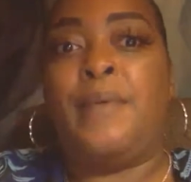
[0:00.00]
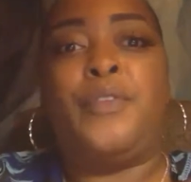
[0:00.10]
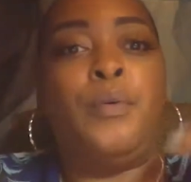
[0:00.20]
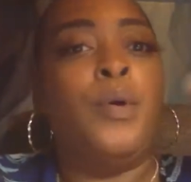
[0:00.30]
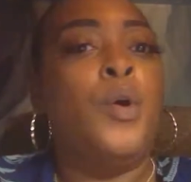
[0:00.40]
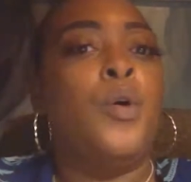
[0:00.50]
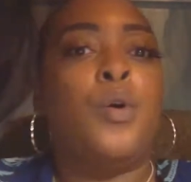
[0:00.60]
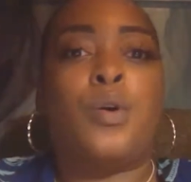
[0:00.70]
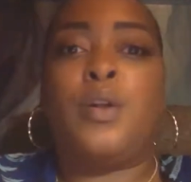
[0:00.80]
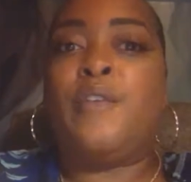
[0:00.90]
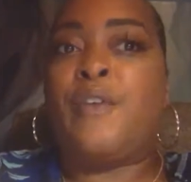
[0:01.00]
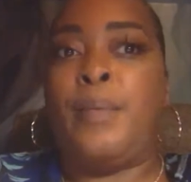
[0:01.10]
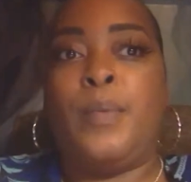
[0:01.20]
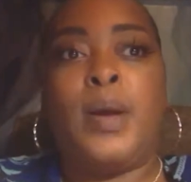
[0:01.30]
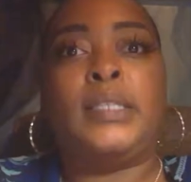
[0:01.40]
If you ordered it from
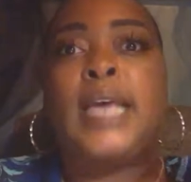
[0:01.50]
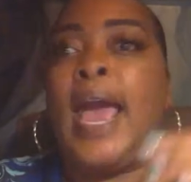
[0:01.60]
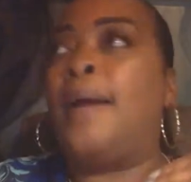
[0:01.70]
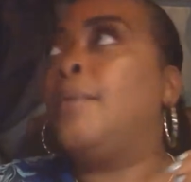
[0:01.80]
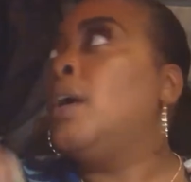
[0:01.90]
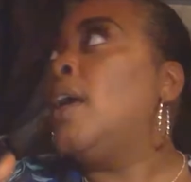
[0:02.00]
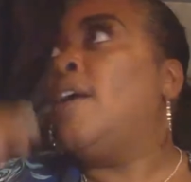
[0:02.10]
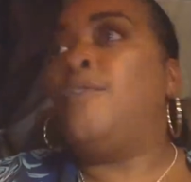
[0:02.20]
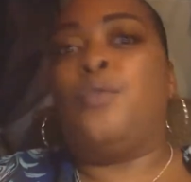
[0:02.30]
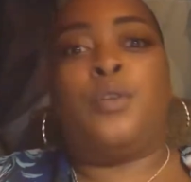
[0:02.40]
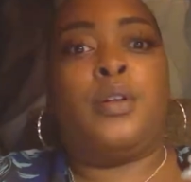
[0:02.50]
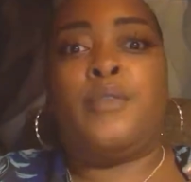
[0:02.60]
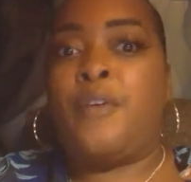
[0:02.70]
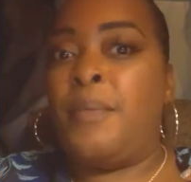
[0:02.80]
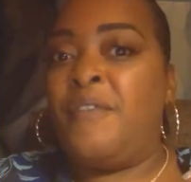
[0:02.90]
me one time, if you ordered
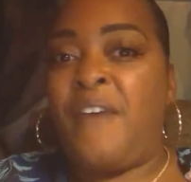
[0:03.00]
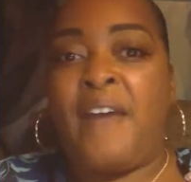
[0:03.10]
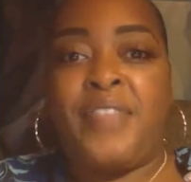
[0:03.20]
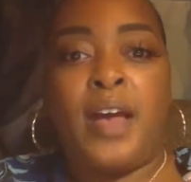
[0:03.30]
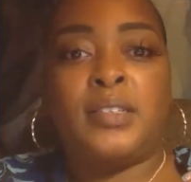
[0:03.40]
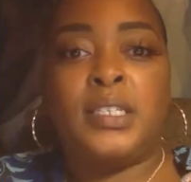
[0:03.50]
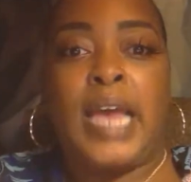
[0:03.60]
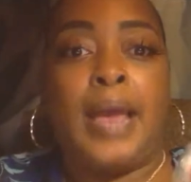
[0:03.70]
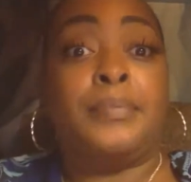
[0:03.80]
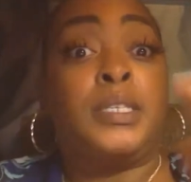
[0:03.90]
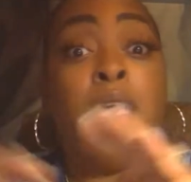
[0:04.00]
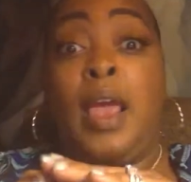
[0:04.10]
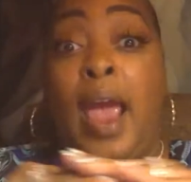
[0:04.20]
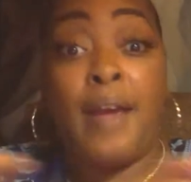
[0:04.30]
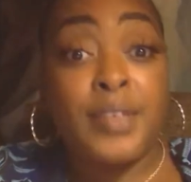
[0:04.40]
it from me 5,000 times,
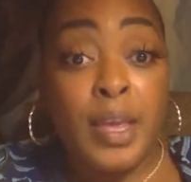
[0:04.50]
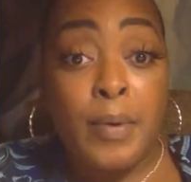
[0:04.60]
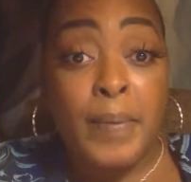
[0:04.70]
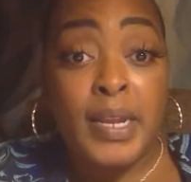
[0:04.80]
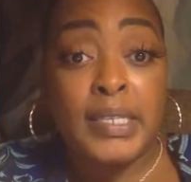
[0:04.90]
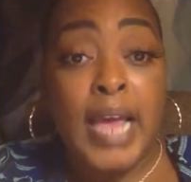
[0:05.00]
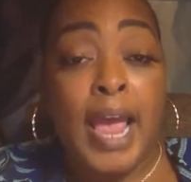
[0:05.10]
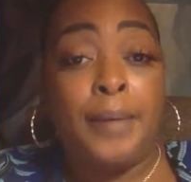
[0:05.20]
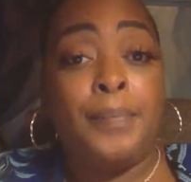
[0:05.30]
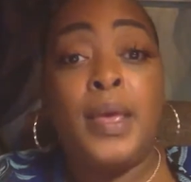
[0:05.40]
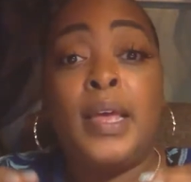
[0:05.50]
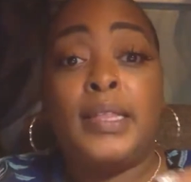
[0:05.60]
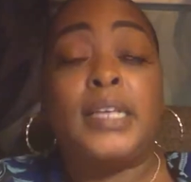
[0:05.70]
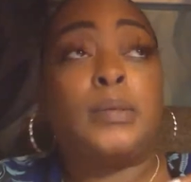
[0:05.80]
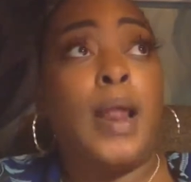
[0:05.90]
everything would be the same.
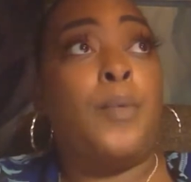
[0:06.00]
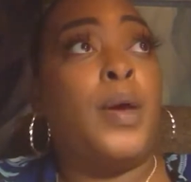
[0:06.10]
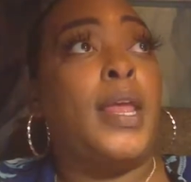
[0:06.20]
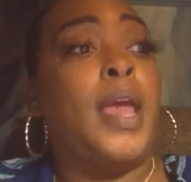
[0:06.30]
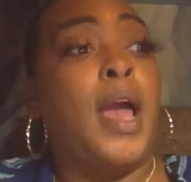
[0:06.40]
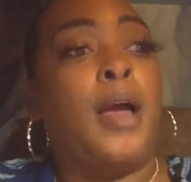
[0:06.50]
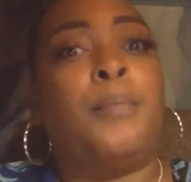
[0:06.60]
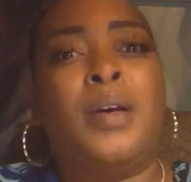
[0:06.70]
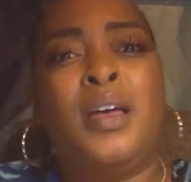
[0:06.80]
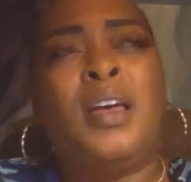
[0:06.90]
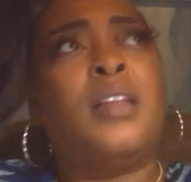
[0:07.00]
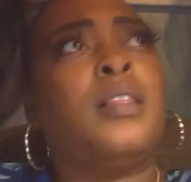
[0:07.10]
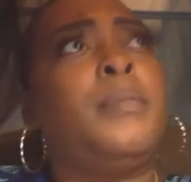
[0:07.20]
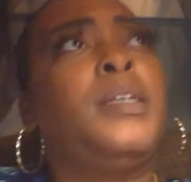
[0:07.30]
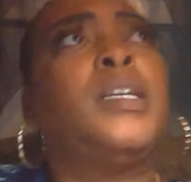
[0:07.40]
That's what I wanted.
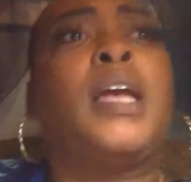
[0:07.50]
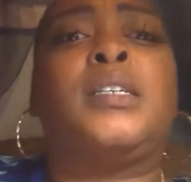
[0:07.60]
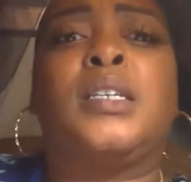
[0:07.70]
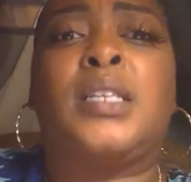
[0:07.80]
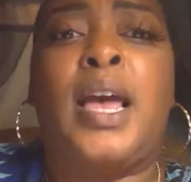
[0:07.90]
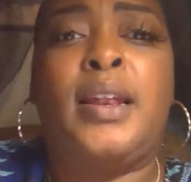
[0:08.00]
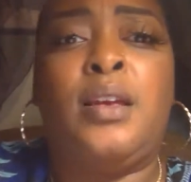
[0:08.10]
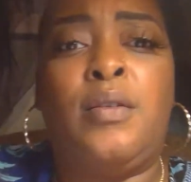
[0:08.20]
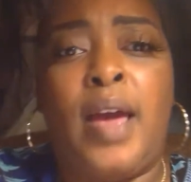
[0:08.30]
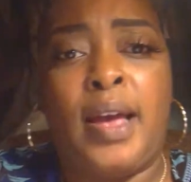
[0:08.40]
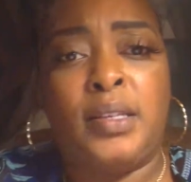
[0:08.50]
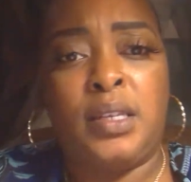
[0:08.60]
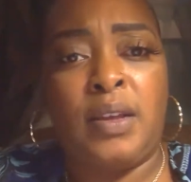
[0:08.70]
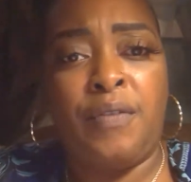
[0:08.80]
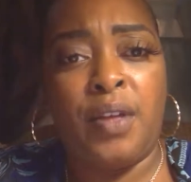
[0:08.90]
Let me change this lighting, you guys,
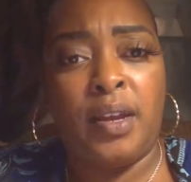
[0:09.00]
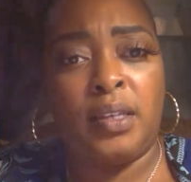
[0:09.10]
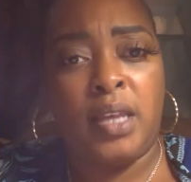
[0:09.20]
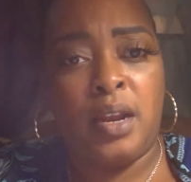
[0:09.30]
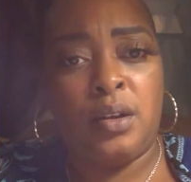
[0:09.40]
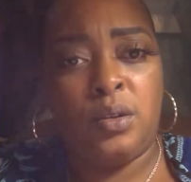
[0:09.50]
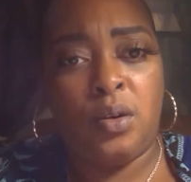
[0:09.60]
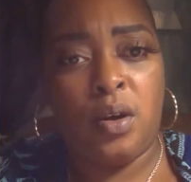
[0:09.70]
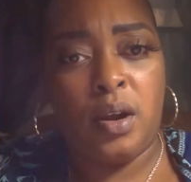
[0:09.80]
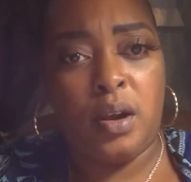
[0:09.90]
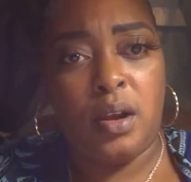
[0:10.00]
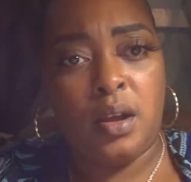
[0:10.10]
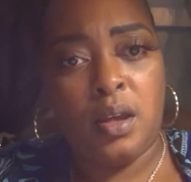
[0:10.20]
because I feel like it's kind of dark.